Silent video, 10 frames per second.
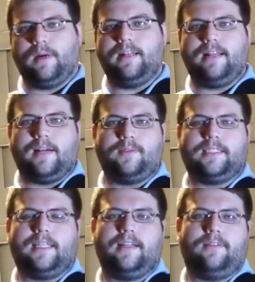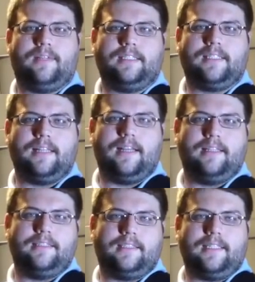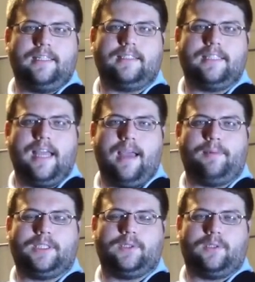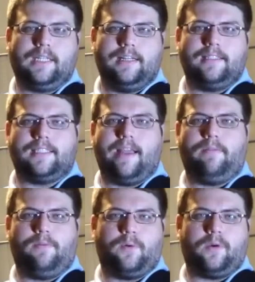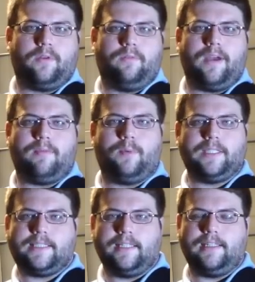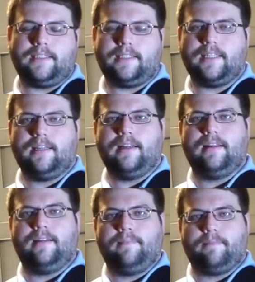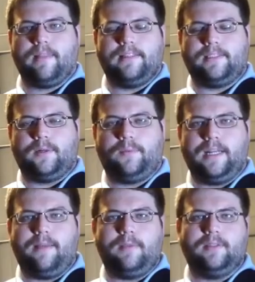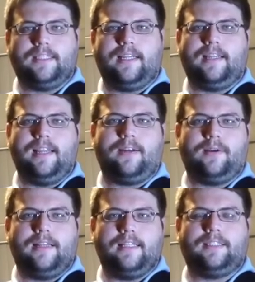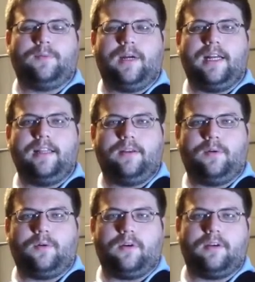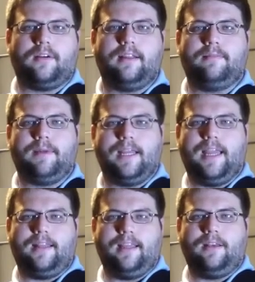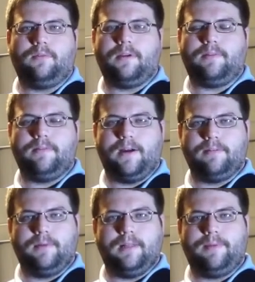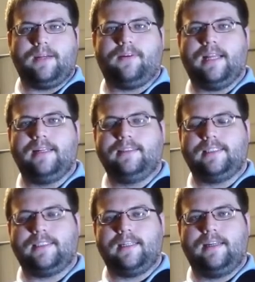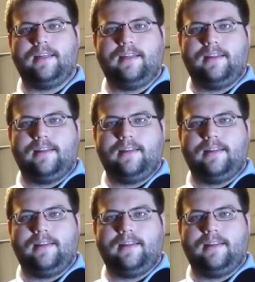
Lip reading: One downside of this lens is the aperture is f4 to 5.6. So when I'm using either this one or my 18 to 55mm lens,